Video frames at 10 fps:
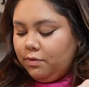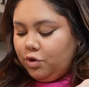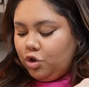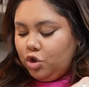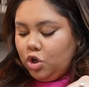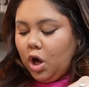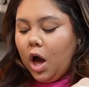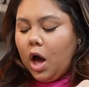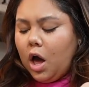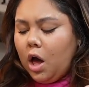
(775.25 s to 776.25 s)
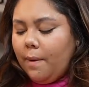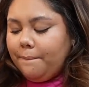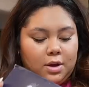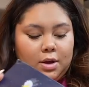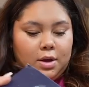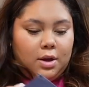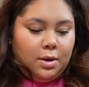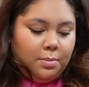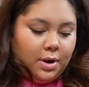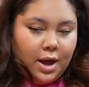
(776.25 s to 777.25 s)
sugar.
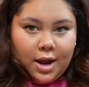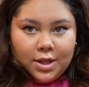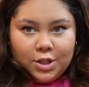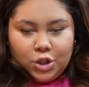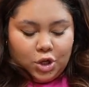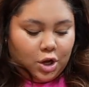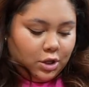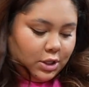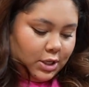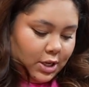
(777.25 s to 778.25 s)
Add the salt.